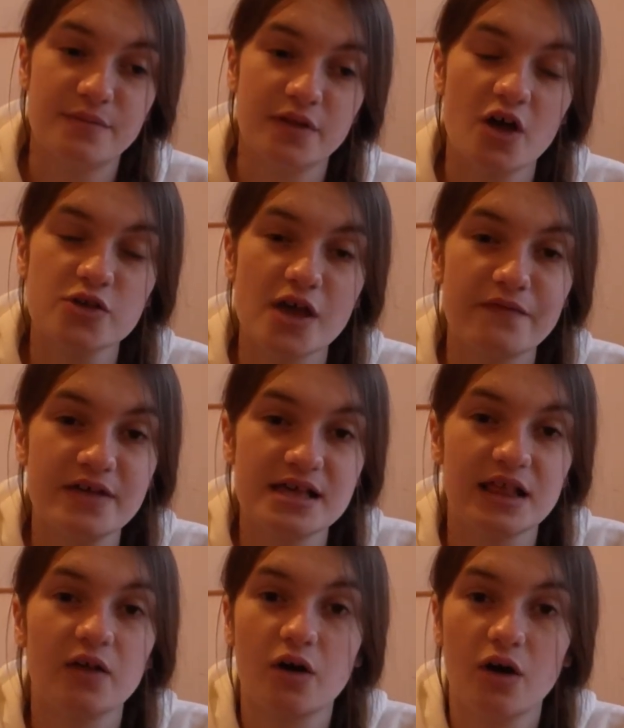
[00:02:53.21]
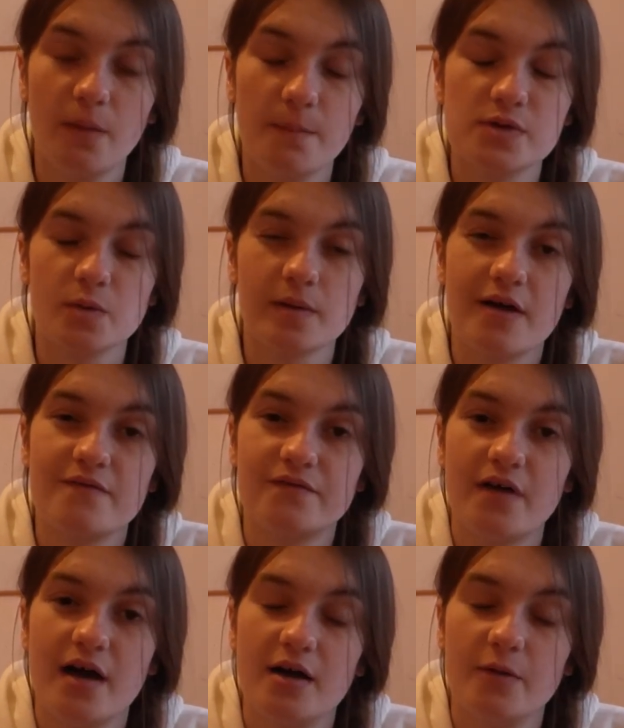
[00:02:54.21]
But they also have these little cups
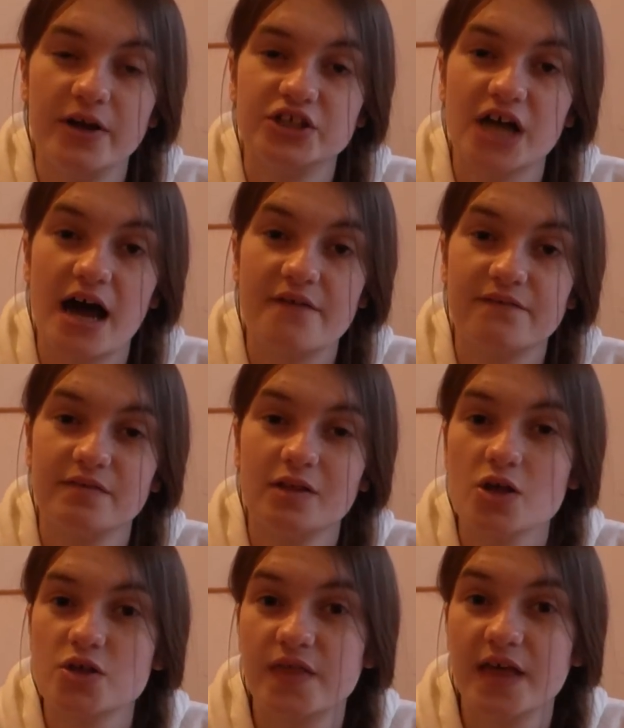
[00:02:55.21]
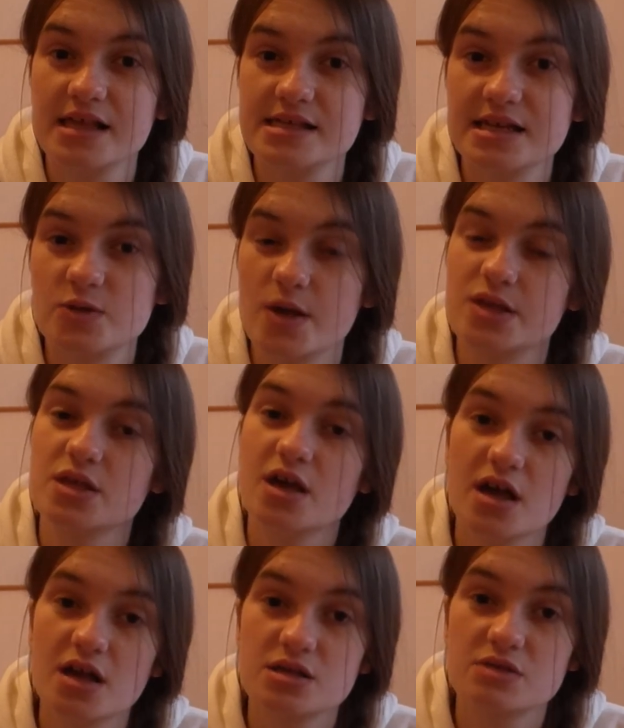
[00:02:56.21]
with, which have lots of things in it, so it has
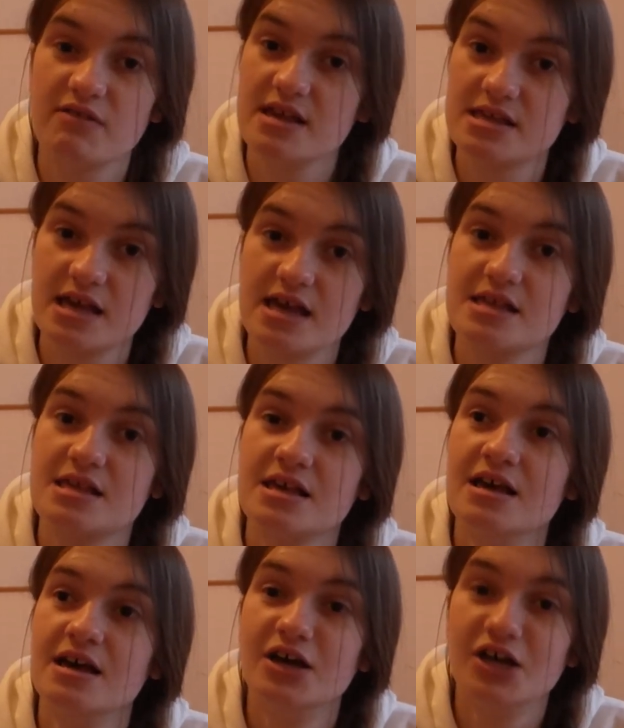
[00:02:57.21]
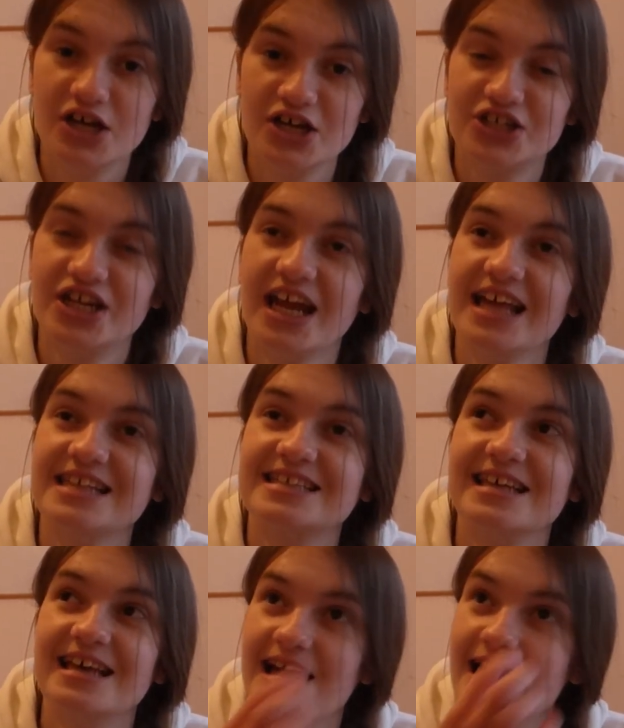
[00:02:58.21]
Nerds, Reese's, Hershey's,